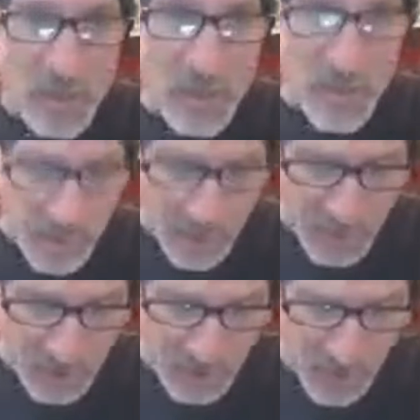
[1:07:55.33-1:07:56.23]

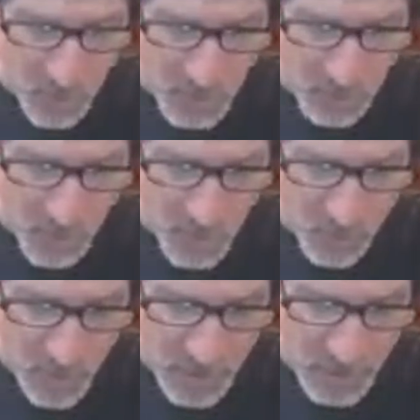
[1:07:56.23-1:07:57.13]
so I'm going to go to
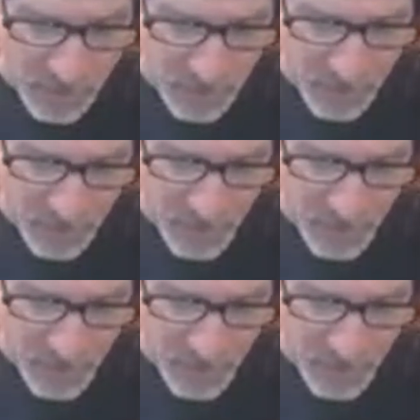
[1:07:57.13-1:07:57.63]
111,